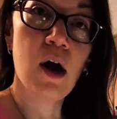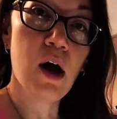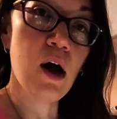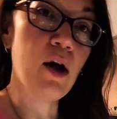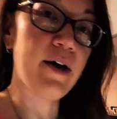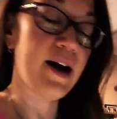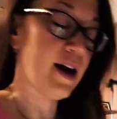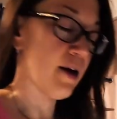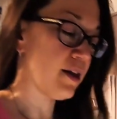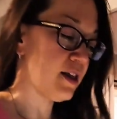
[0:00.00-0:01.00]
All right, now
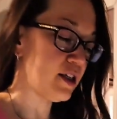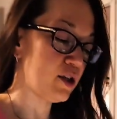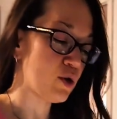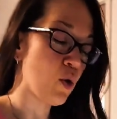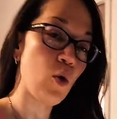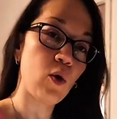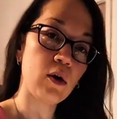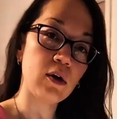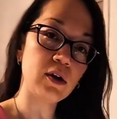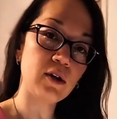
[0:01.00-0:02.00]
that this is
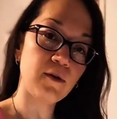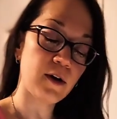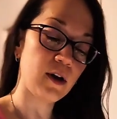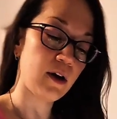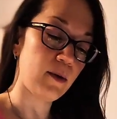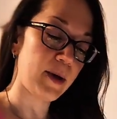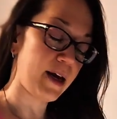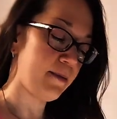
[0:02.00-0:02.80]
cooled for a little bit,